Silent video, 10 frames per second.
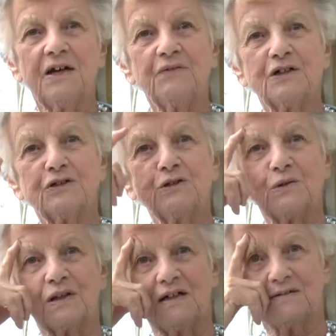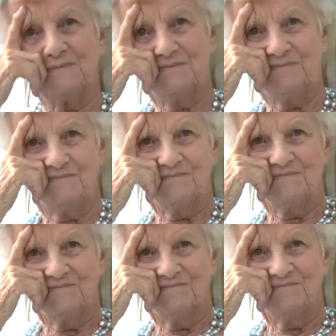having a tooth out.
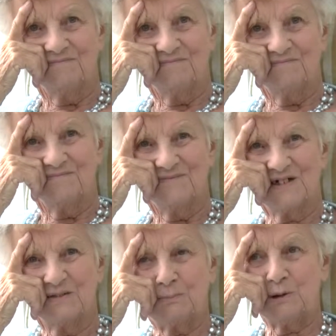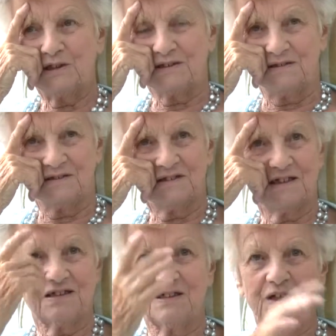Got poisoned because
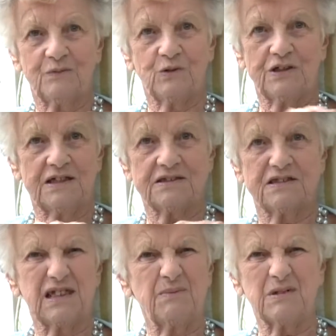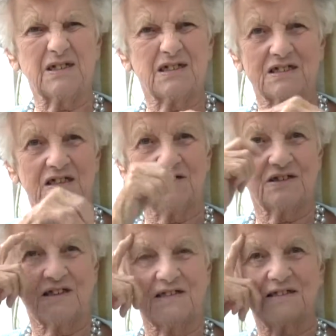they didn't have all the antiseptics in those
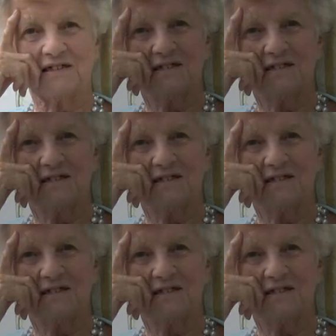days.